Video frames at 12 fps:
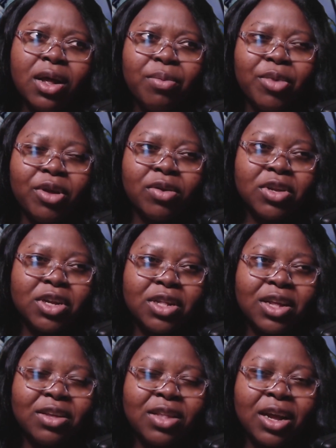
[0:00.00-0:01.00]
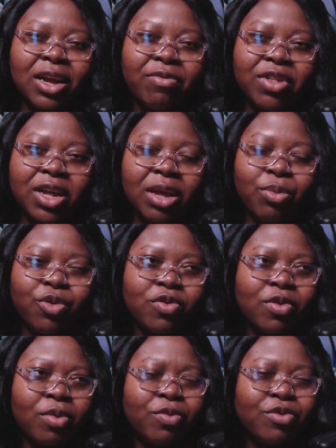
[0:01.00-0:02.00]
because she thinks that everything can be
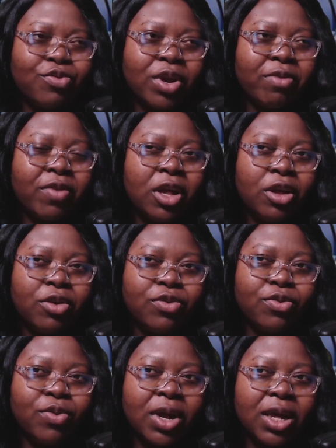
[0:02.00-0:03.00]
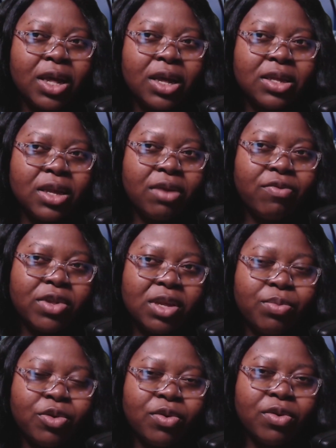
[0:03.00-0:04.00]
resolved with strength. So I guess every
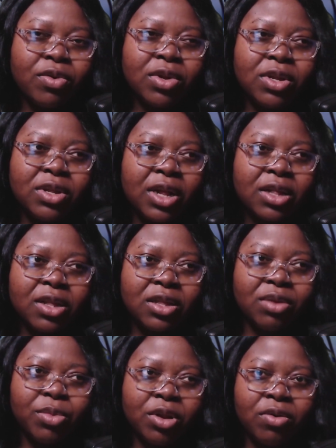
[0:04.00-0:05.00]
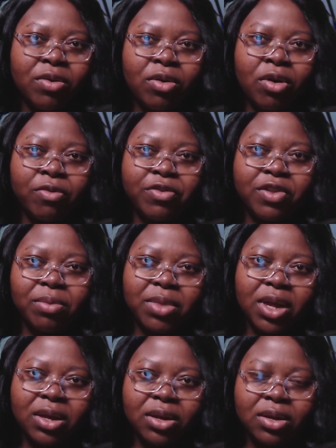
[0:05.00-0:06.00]
demon lord is like the demon lord of something.